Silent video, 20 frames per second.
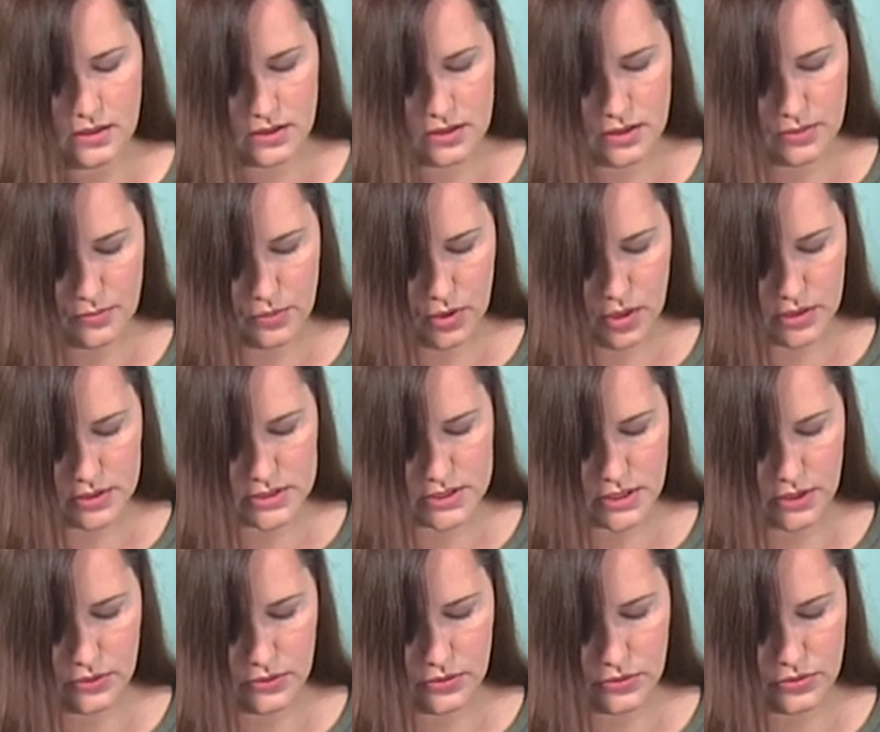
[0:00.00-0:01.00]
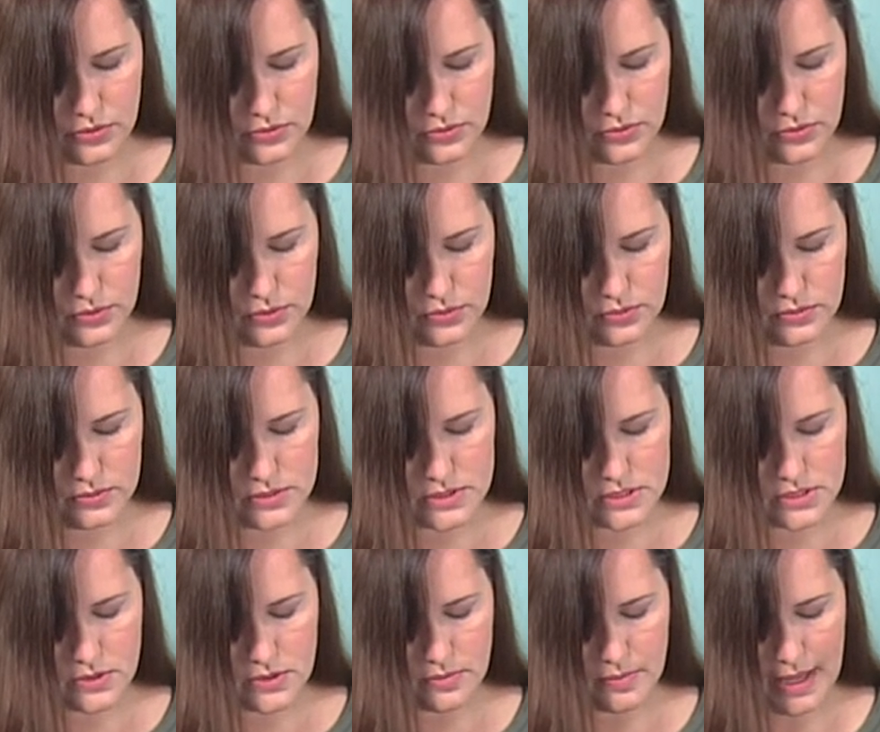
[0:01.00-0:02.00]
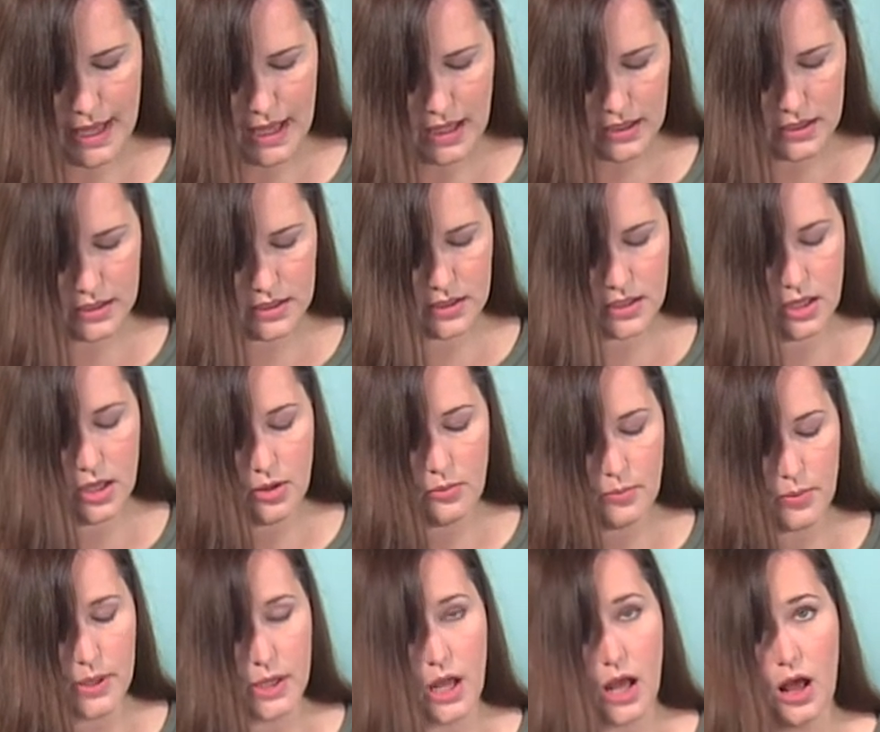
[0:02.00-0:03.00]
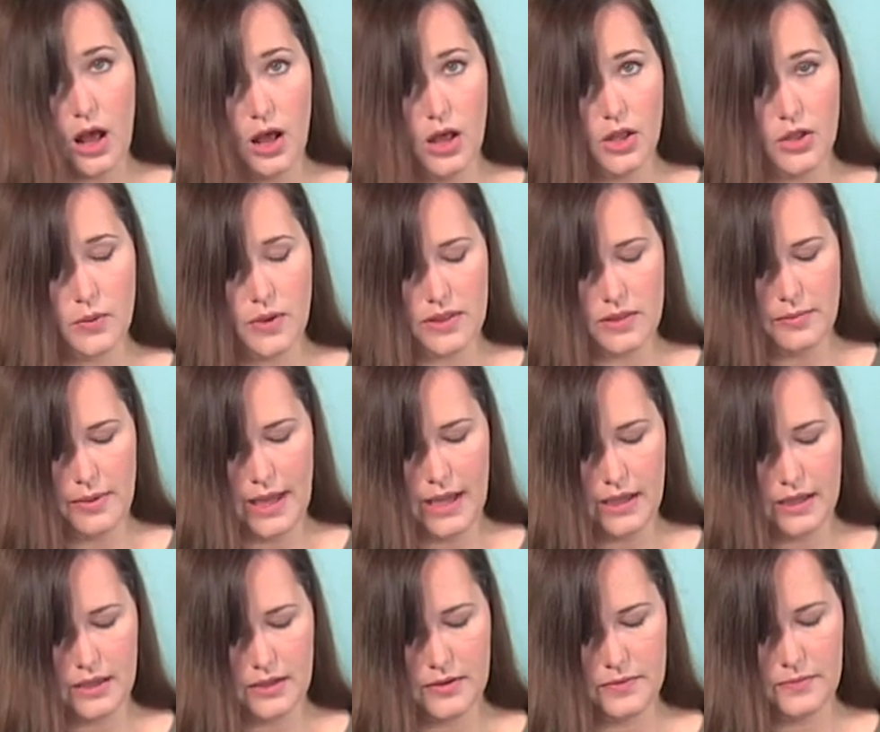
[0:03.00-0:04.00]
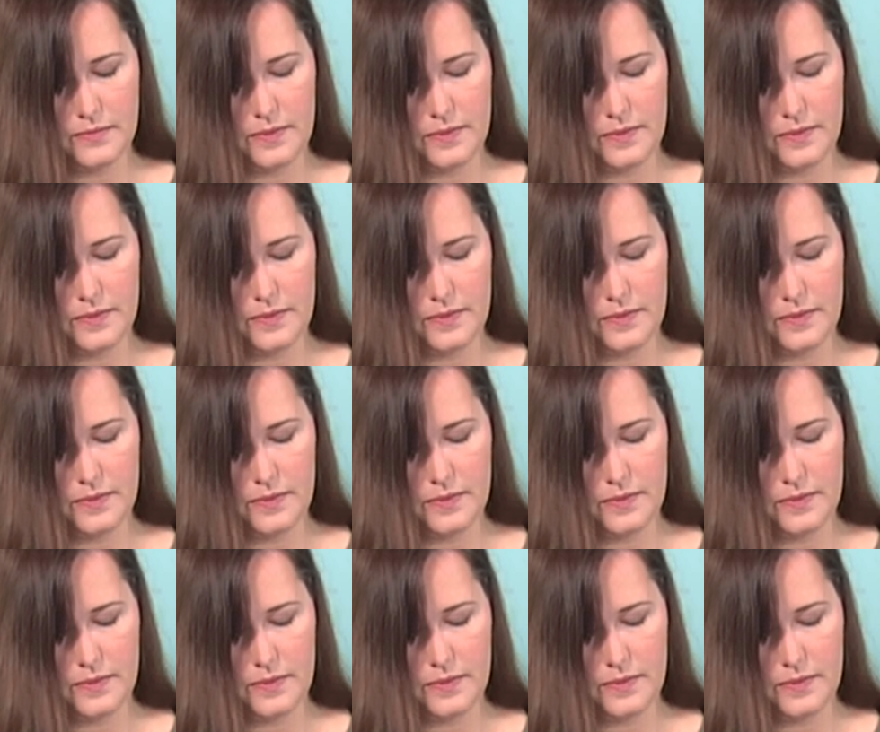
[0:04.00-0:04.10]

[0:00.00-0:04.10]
The prongs go through to the back, but not all the way the back